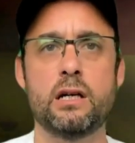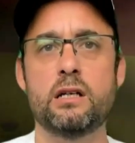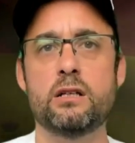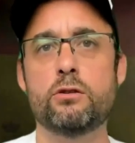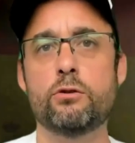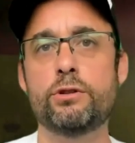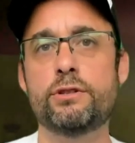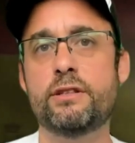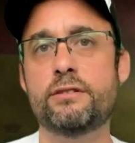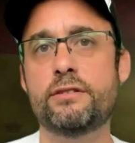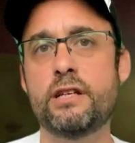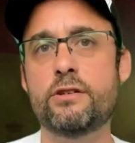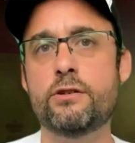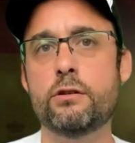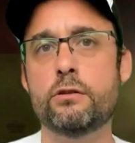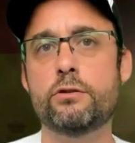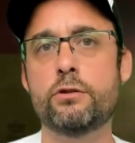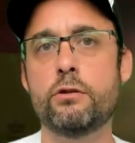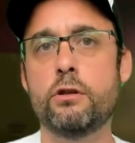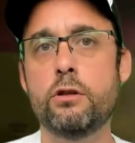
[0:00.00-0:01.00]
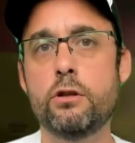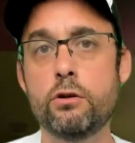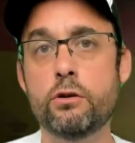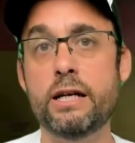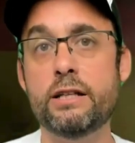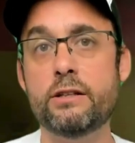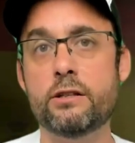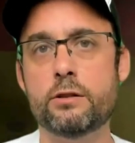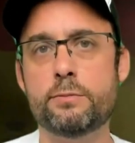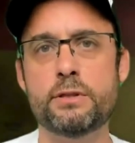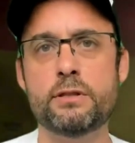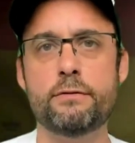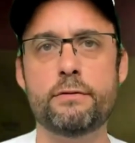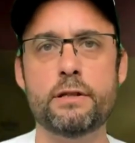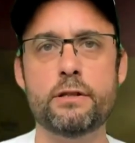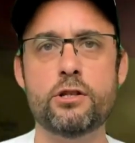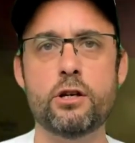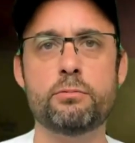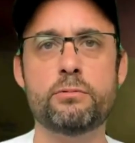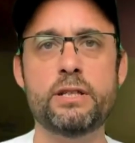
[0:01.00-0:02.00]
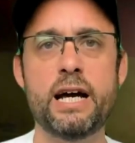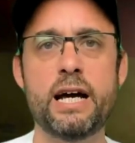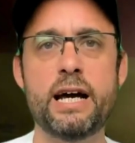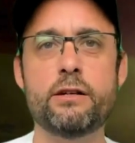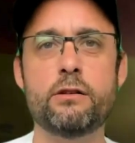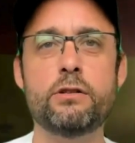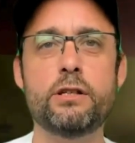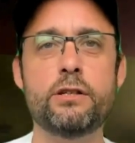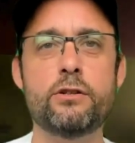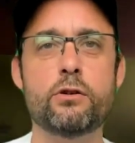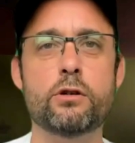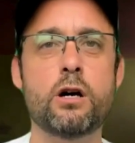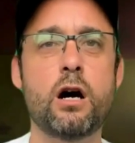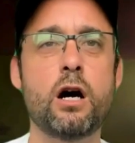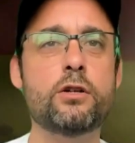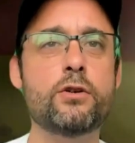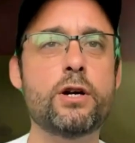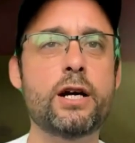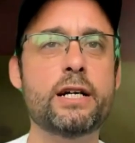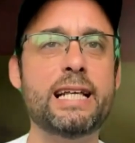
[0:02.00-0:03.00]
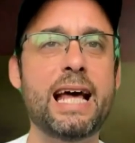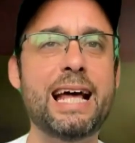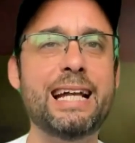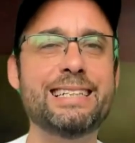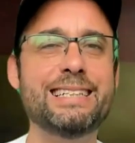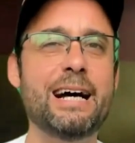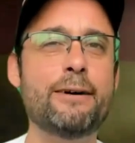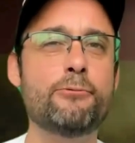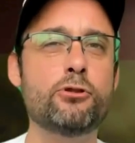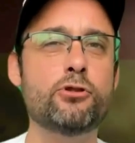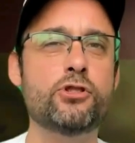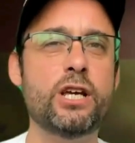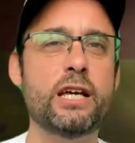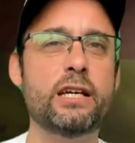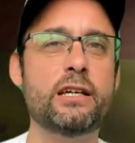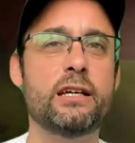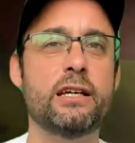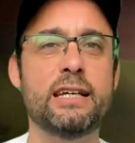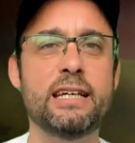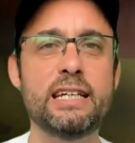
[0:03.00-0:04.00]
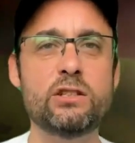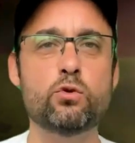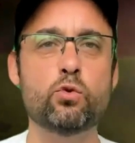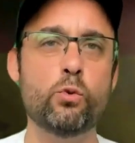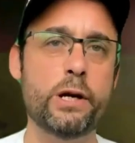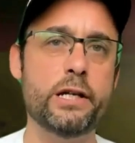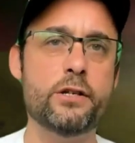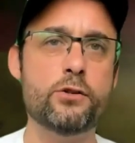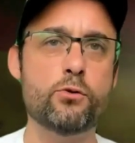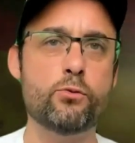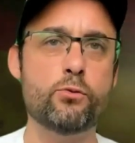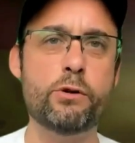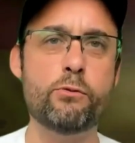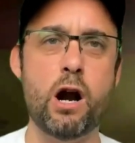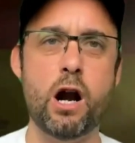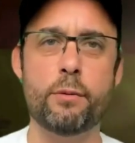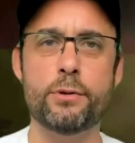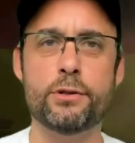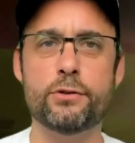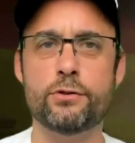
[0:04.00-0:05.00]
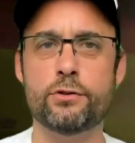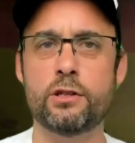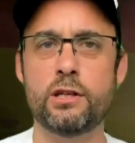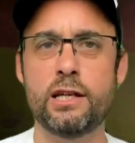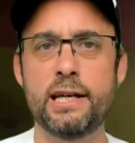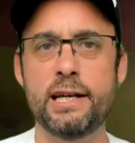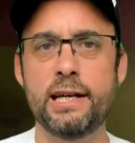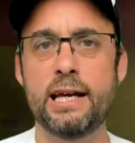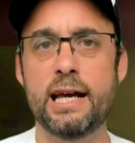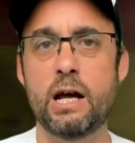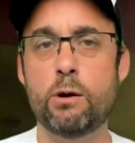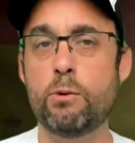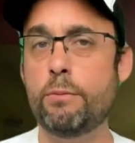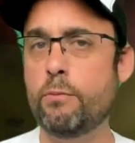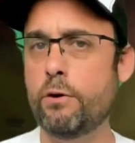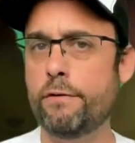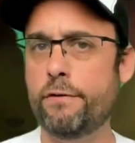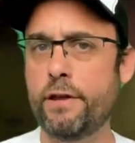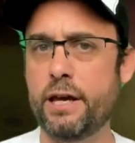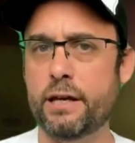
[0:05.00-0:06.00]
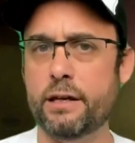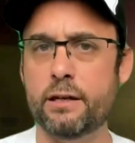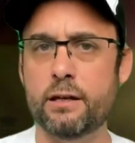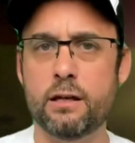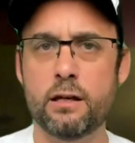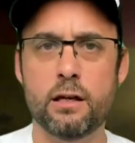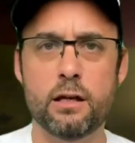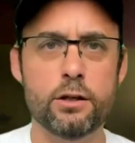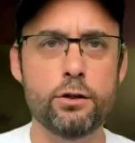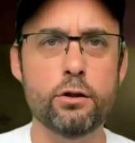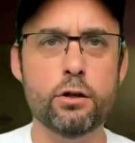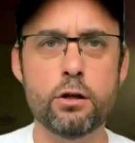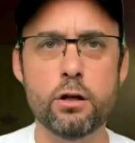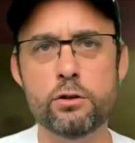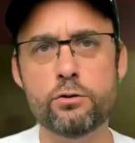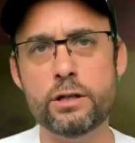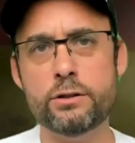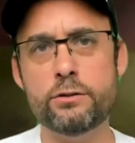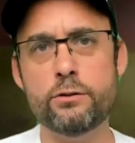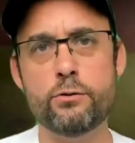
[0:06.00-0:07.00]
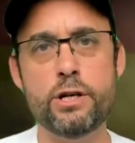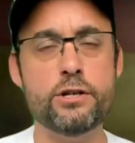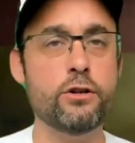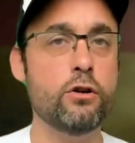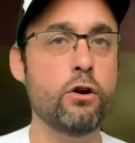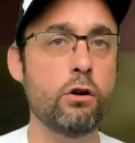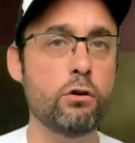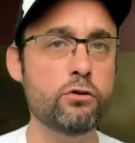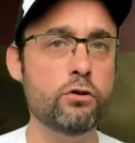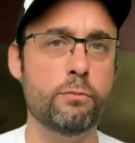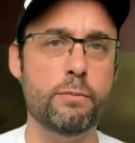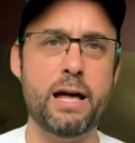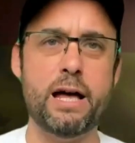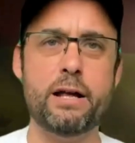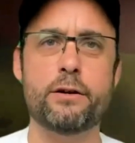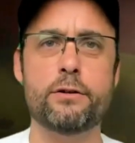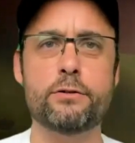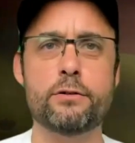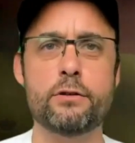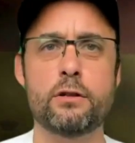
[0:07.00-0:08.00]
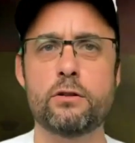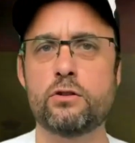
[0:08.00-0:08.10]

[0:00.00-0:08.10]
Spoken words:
So it's essential to look at the specific job title in your contract and double-check its wage requirements. And one more thing, your contract duration also matters.